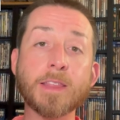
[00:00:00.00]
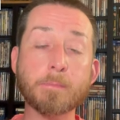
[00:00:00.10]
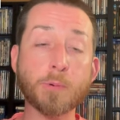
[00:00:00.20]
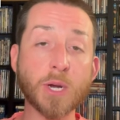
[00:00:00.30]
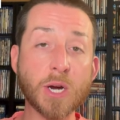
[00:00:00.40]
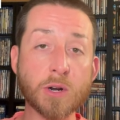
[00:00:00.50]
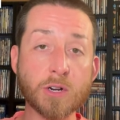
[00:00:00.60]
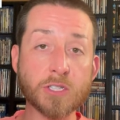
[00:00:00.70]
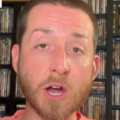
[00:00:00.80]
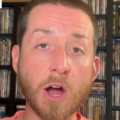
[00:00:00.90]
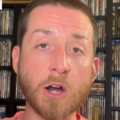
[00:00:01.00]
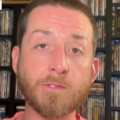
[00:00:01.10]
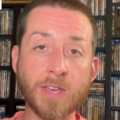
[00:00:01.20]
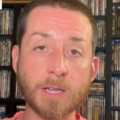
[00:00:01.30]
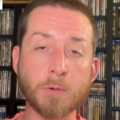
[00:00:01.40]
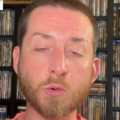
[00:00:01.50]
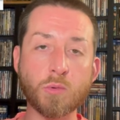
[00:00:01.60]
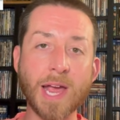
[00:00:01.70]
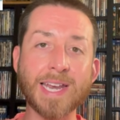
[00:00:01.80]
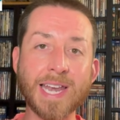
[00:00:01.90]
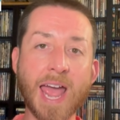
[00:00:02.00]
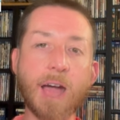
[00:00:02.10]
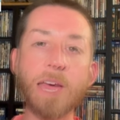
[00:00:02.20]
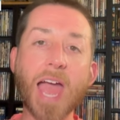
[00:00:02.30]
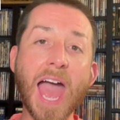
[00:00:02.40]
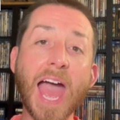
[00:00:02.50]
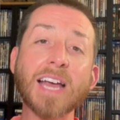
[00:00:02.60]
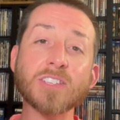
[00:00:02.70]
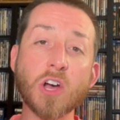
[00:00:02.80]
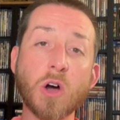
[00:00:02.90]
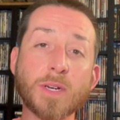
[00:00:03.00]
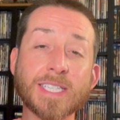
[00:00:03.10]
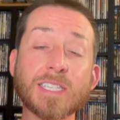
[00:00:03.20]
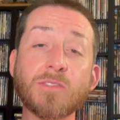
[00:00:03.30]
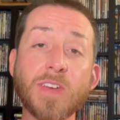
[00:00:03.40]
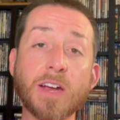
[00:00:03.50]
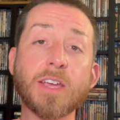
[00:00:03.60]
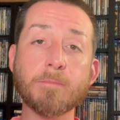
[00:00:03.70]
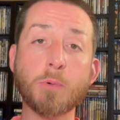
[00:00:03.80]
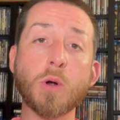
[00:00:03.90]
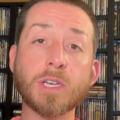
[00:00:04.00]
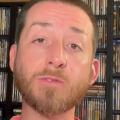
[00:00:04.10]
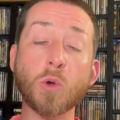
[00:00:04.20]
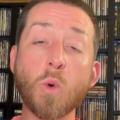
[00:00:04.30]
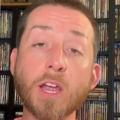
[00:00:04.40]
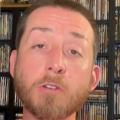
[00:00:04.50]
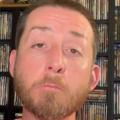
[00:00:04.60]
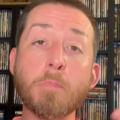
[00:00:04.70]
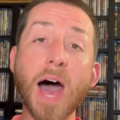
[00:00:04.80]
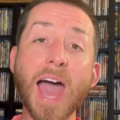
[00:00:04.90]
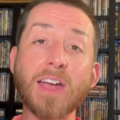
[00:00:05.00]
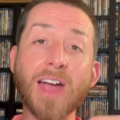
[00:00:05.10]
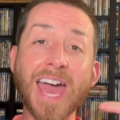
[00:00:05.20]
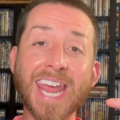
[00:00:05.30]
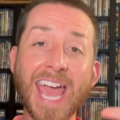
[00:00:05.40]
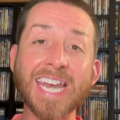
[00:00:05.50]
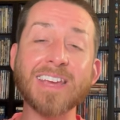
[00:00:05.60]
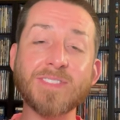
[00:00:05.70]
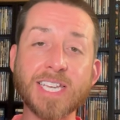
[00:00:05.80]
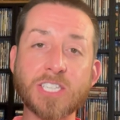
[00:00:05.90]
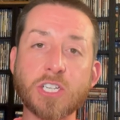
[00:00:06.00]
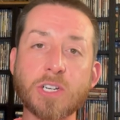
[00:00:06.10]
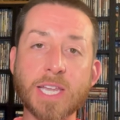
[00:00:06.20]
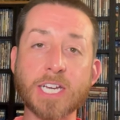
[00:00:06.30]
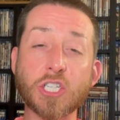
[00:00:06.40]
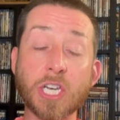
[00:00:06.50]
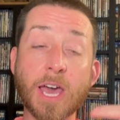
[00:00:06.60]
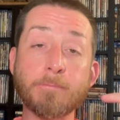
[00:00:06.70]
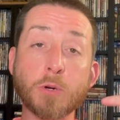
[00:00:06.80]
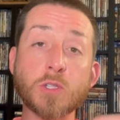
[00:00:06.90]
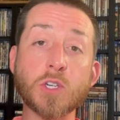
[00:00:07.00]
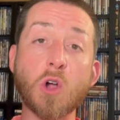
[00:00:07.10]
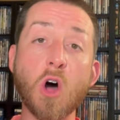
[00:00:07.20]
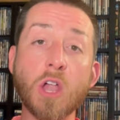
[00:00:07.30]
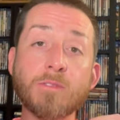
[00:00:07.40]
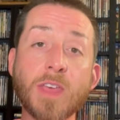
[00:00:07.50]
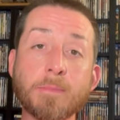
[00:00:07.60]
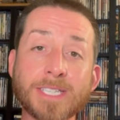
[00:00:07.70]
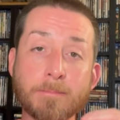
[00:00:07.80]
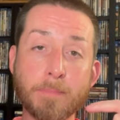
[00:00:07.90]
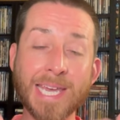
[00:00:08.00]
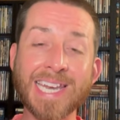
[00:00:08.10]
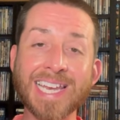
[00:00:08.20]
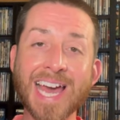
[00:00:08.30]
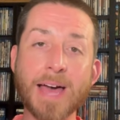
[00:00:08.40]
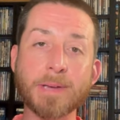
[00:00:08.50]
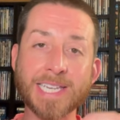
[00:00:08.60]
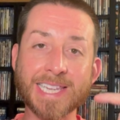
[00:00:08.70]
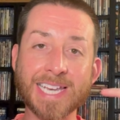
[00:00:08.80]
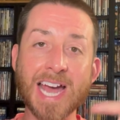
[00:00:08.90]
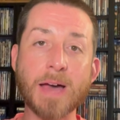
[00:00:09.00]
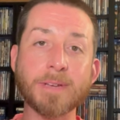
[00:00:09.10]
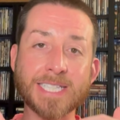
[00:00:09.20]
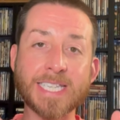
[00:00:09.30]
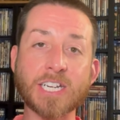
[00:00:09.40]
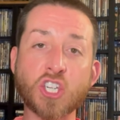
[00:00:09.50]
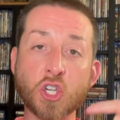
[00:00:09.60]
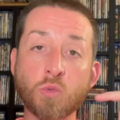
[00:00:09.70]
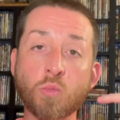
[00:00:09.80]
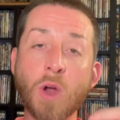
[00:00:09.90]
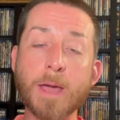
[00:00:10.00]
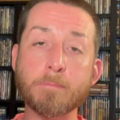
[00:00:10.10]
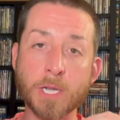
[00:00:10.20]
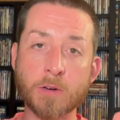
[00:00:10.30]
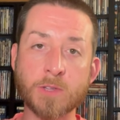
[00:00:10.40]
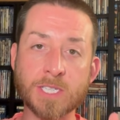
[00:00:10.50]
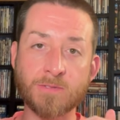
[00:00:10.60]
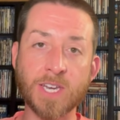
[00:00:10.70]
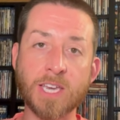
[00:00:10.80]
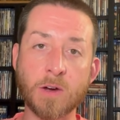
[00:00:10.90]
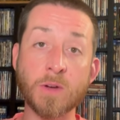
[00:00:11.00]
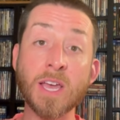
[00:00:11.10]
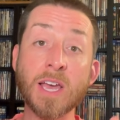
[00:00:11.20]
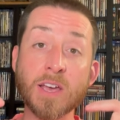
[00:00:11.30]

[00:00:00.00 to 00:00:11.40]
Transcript: The pre-orders are available right now. As always, it's very important, if you're wanting to buy or add any of these to your collection, I posted all of them as a pinned comment in the comment section right below this video.